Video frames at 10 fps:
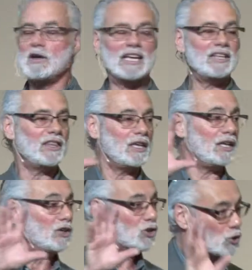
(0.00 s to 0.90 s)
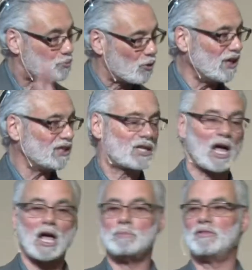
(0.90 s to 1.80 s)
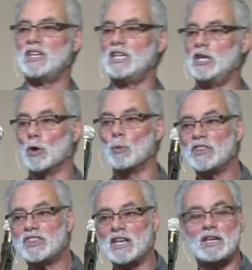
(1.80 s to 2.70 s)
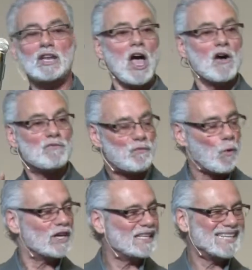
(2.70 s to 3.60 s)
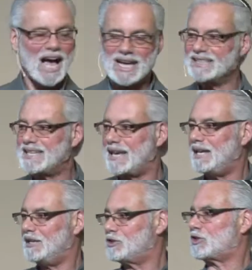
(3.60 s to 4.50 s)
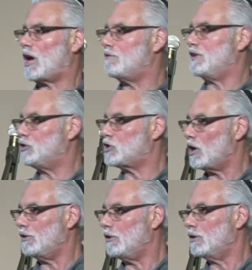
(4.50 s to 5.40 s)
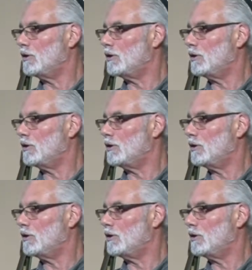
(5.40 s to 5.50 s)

in the springtime of the year, within 49 days of each other,